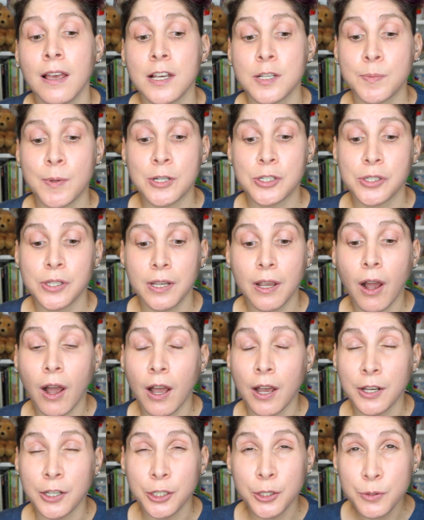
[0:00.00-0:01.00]
especially
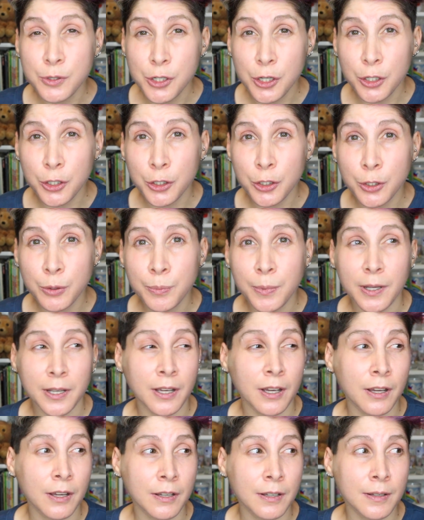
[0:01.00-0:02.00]
on YouTube,
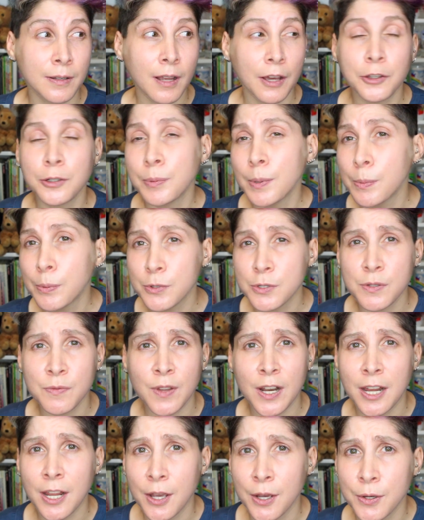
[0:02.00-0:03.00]
on other people's
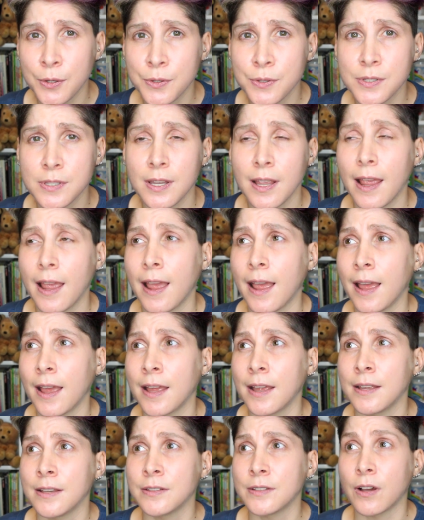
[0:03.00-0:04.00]
videos,
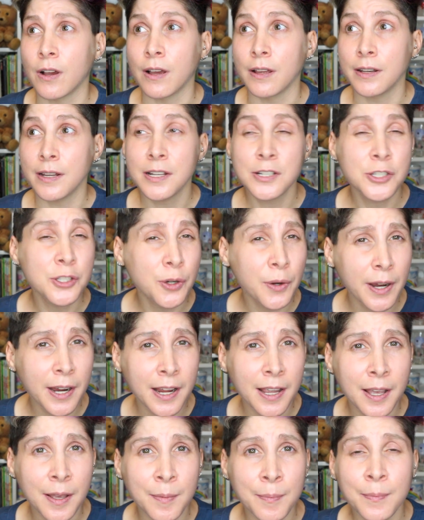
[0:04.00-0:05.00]
and on
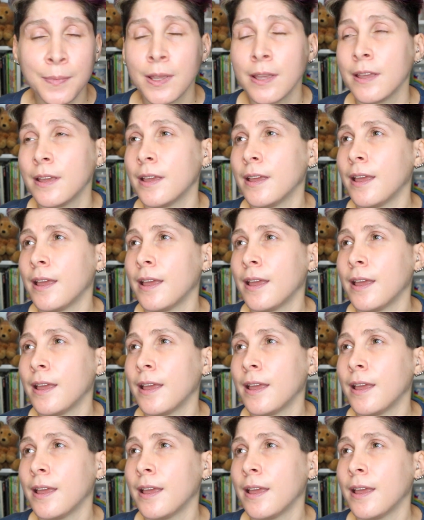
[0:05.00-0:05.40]
Instagram,